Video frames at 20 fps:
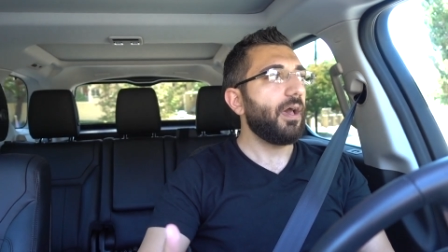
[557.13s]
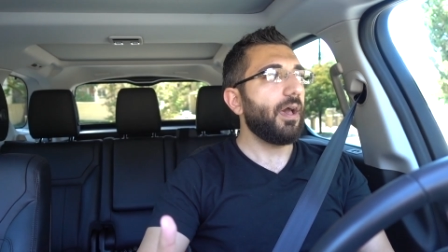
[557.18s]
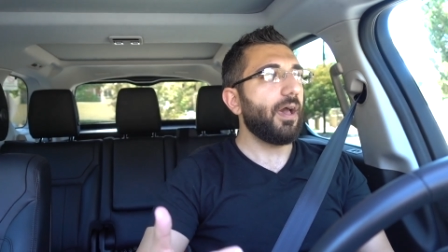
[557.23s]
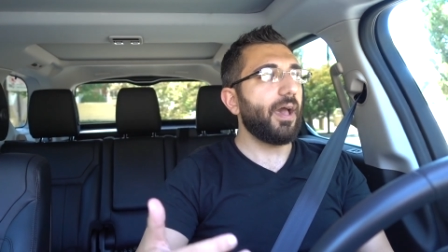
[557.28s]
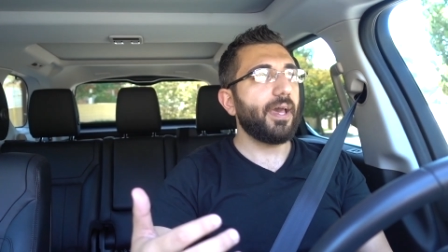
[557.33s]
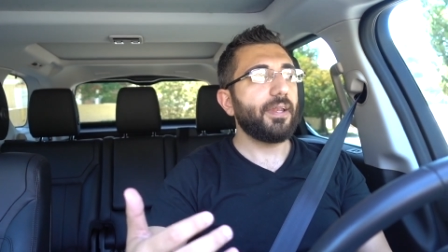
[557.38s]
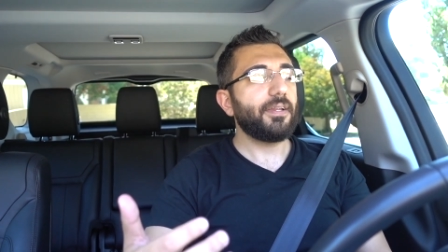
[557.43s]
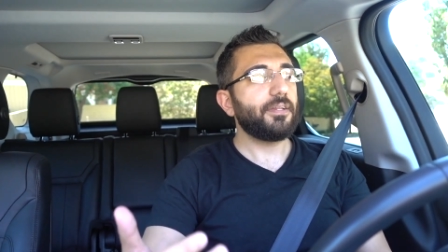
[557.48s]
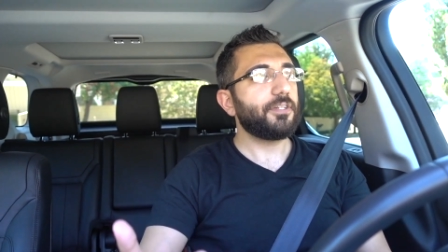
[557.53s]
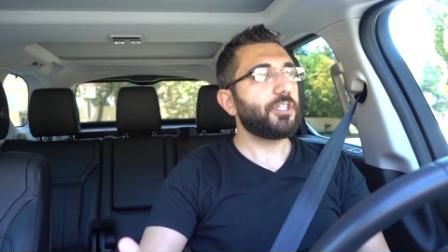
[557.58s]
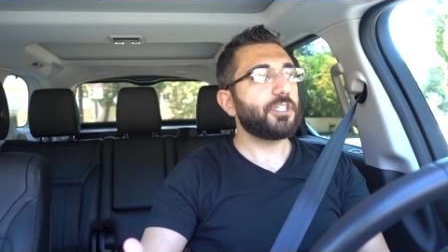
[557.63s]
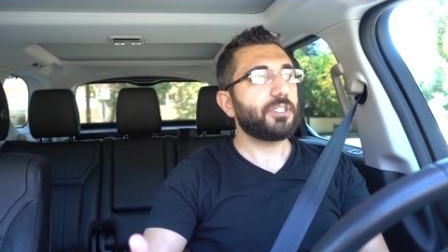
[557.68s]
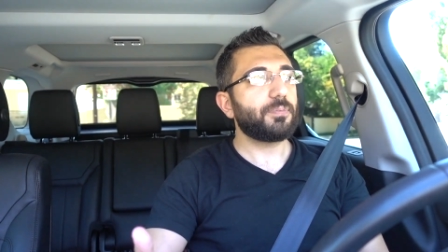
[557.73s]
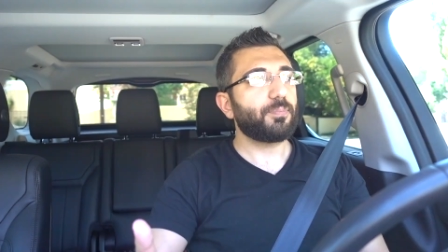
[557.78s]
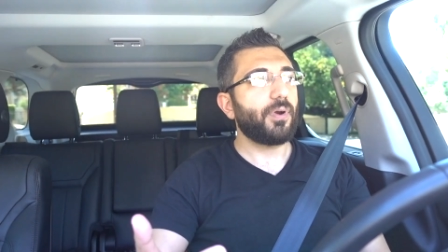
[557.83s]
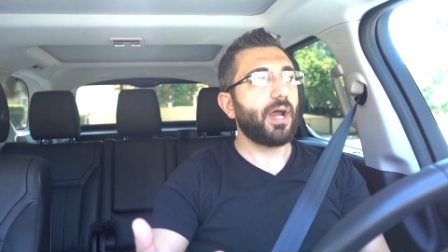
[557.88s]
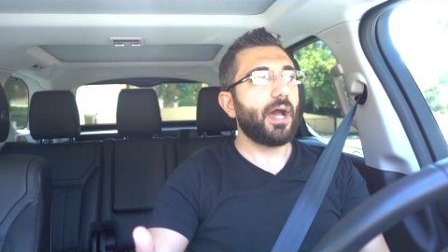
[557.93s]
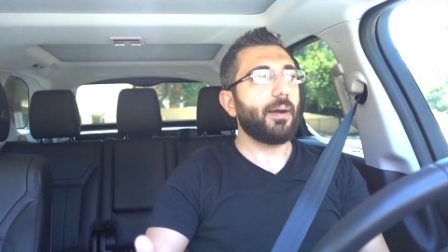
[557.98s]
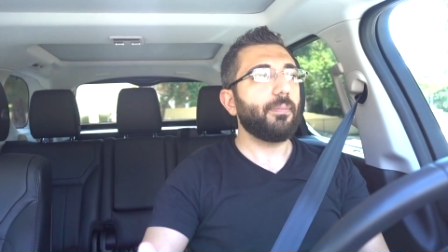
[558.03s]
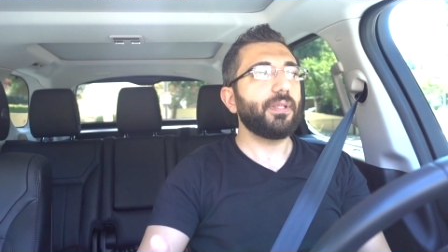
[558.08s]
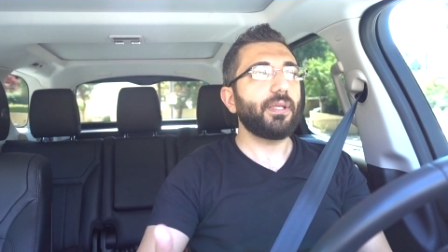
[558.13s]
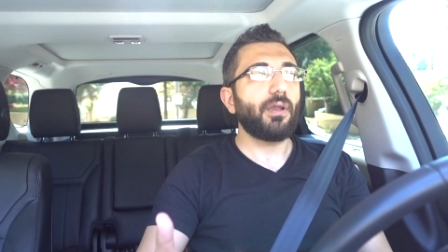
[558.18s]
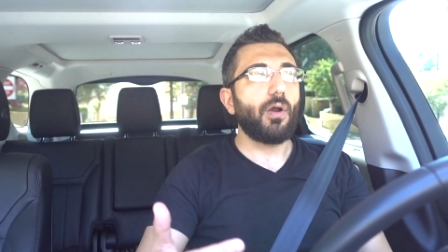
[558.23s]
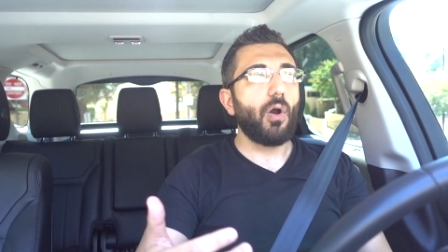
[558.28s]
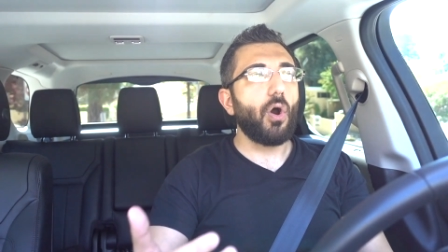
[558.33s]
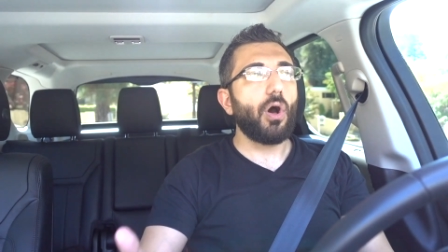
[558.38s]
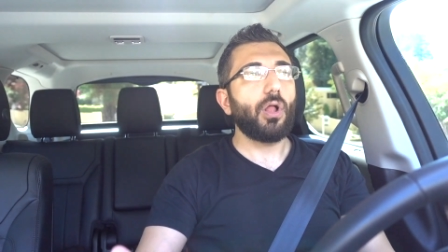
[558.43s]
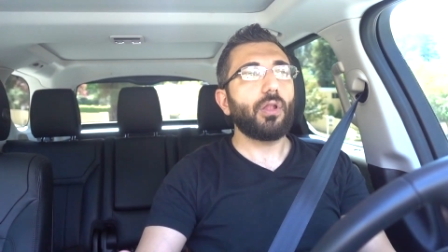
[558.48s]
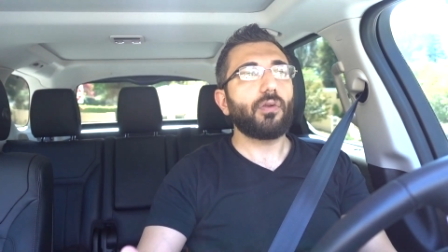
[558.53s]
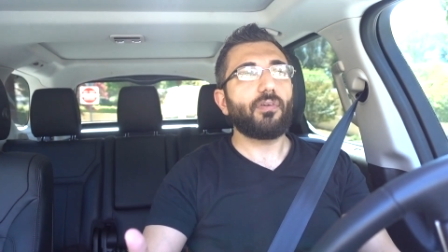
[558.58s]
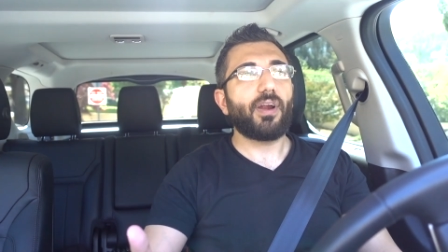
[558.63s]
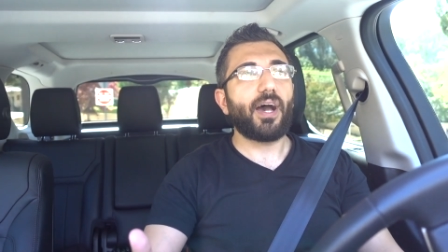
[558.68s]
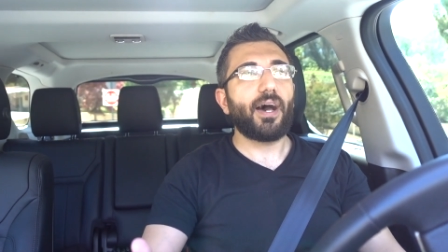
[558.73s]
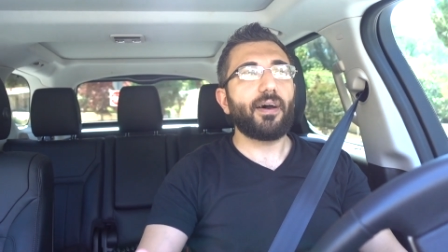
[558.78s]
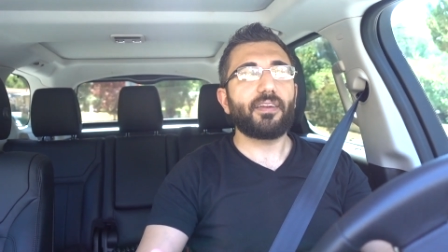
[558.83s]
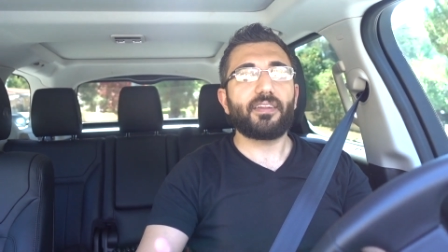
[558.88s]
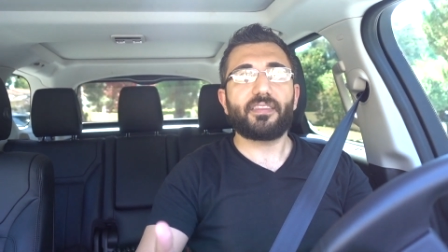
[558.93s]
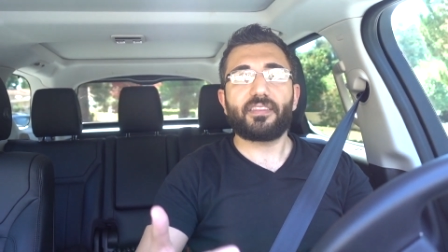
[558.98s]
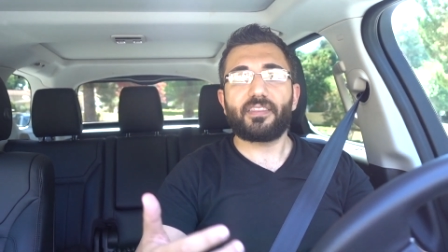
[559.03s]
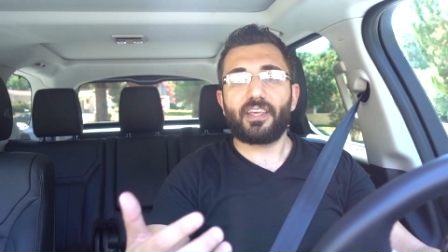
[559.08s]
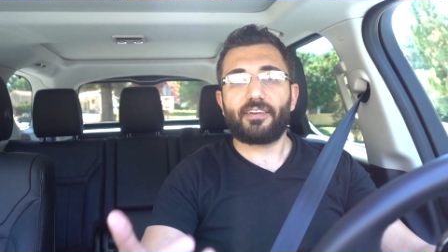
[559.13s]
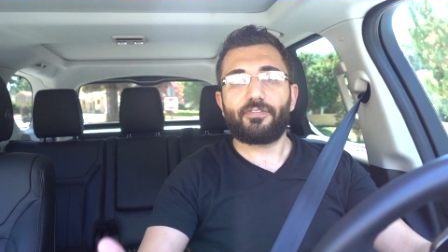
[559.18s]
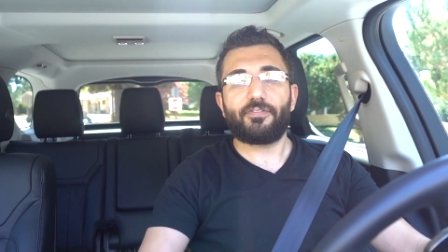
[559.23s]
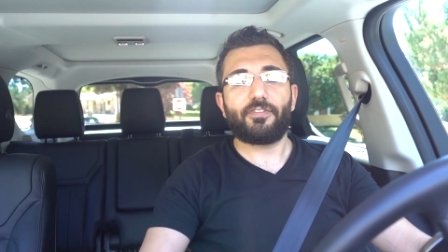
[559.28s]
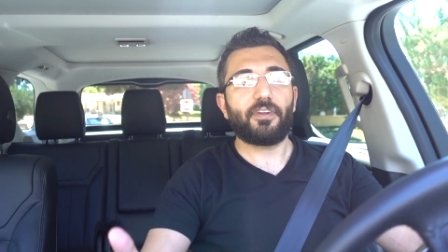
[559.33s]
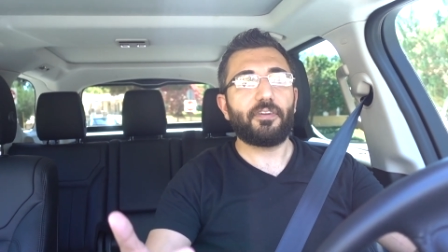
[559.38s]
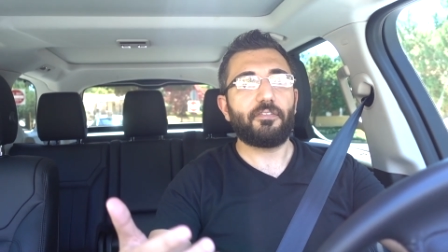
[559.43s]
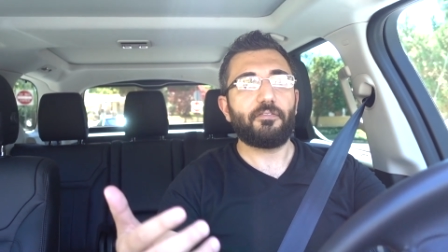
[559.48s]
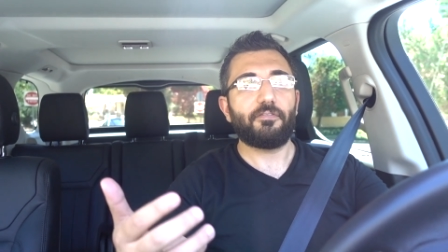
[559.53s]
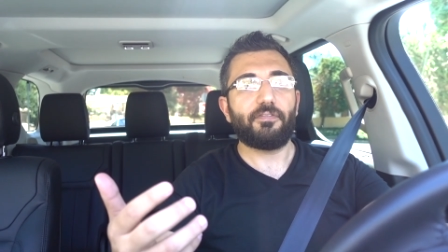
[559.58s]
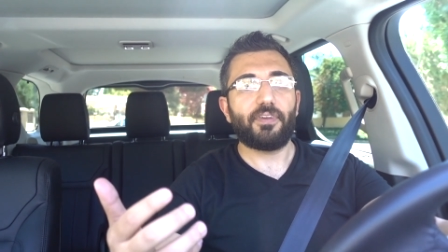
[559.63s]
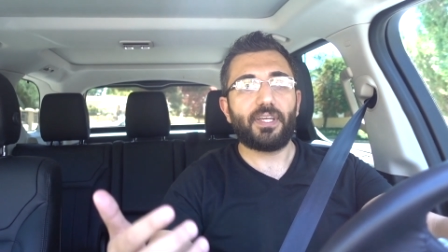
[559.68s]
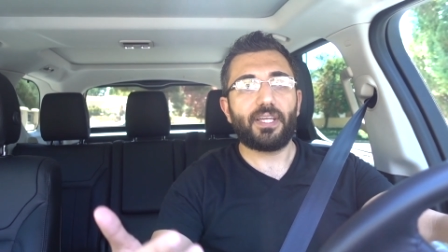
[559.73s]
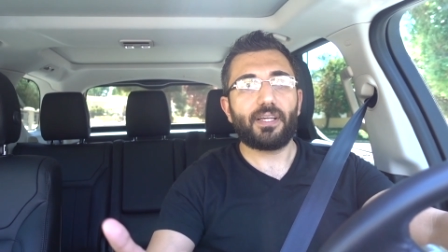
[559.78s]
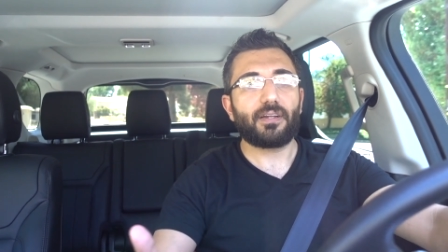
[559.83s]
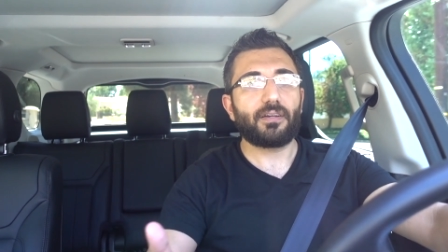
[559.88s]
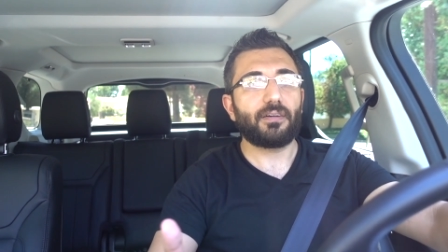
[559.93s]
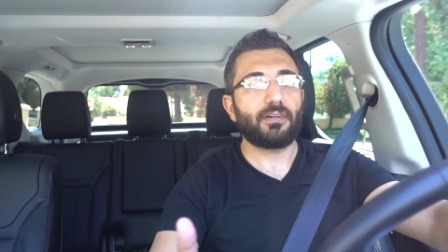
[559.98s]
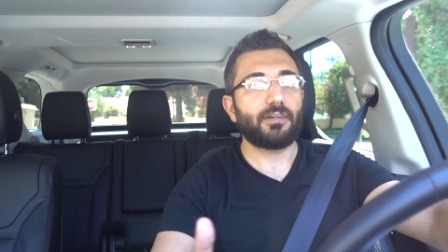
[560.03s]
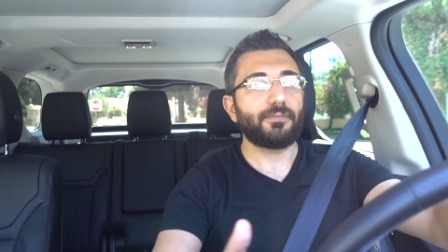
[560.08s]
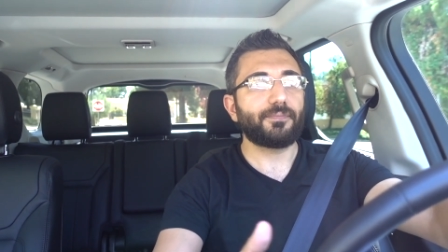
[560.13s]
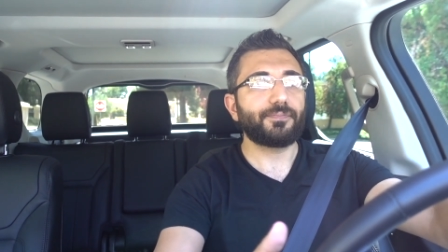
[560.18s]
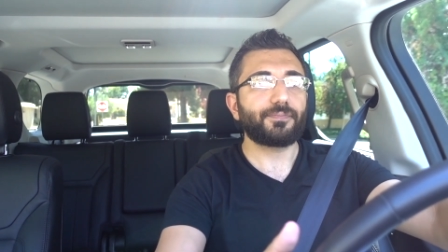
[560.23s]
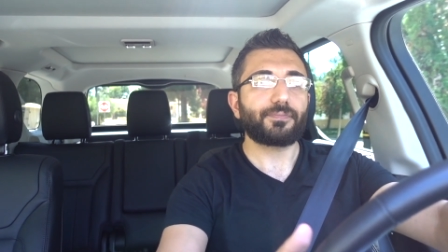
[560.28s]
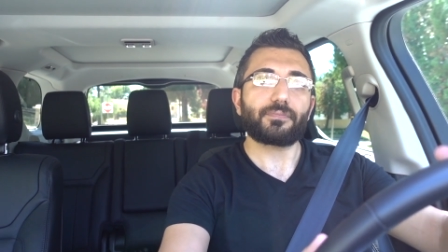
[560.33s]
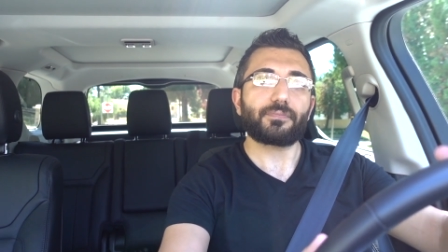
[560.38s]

and it's just probably all around a different vehicle.